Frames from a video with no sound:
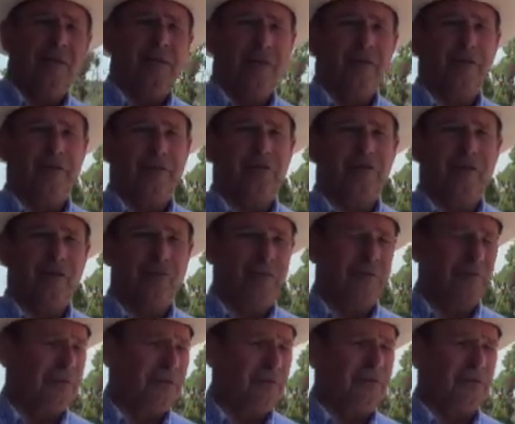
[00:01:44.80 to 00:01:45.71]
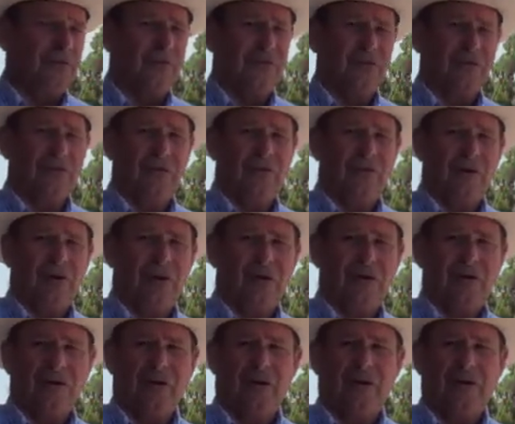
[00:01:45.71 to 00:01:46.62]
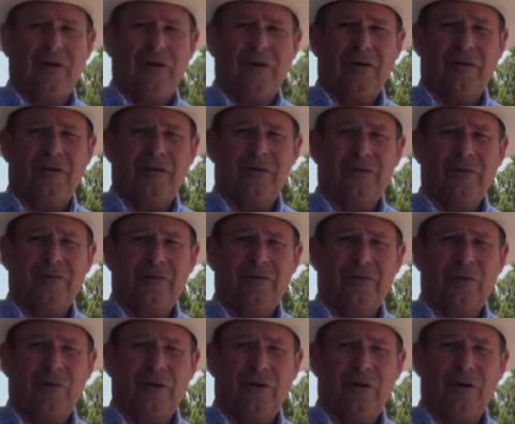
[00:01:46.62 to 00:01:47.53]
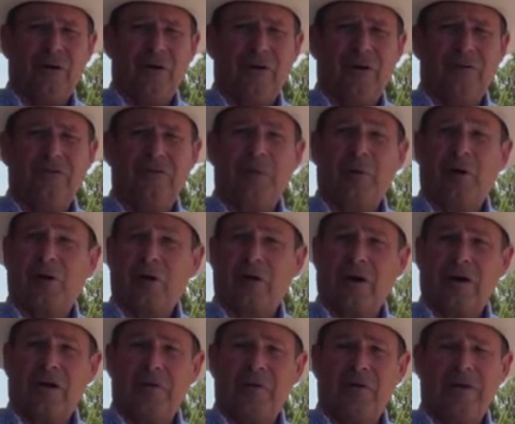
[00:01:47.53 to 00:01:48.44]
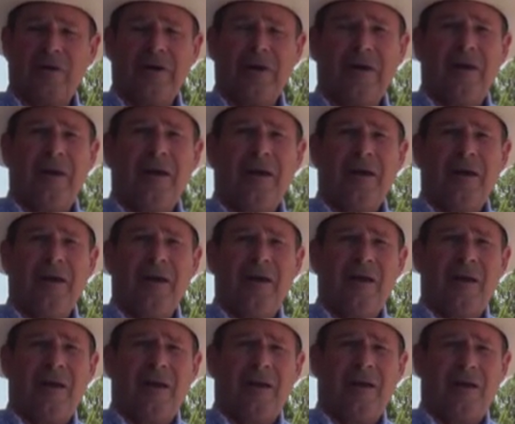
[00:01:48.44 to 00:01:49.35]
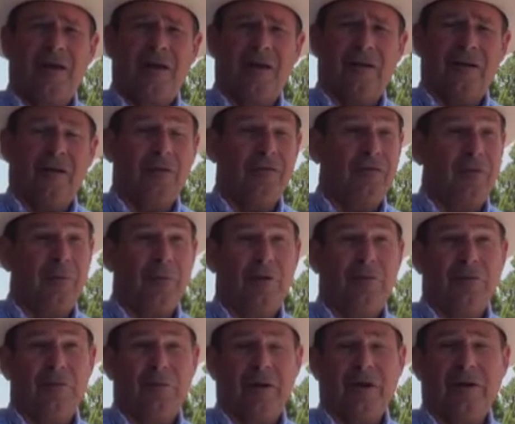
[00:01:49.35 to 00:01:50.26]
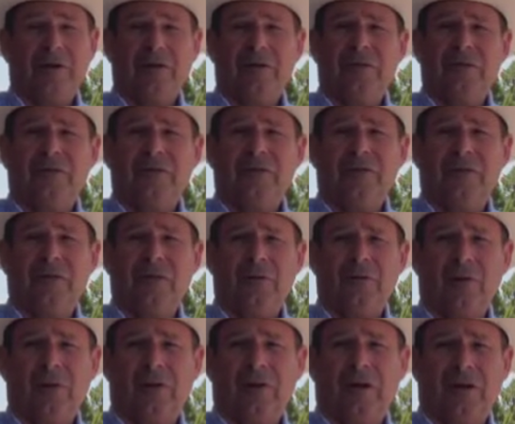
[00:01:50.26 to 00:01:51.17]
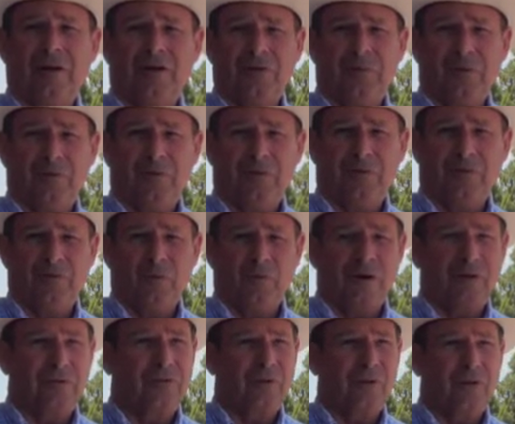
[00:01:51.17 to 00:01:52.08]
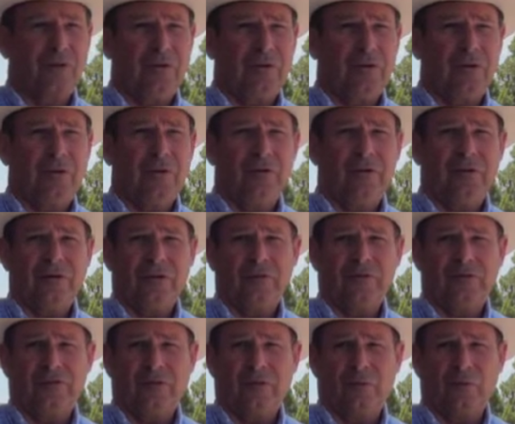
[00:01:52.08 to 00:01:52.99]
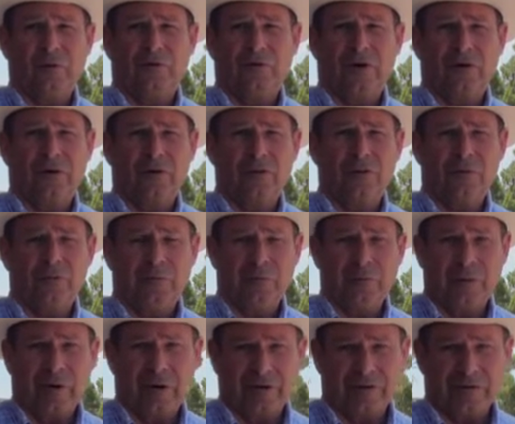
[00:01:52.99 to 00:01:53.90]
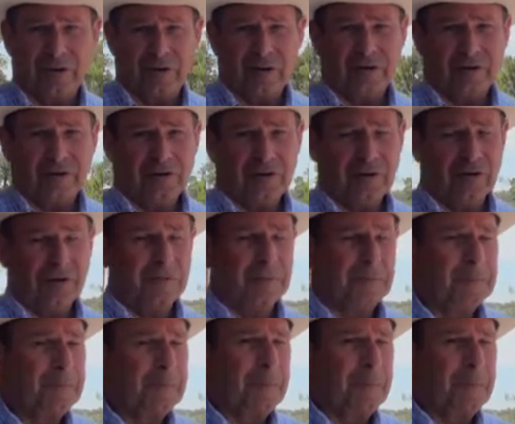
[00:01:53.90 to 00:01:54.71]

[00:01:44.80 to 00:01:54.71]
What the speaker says: There's several reasons to use an air gun for small game hunting, and some of them I didn't even realize before I started doing this, and we'll talk a little bit about that at the end.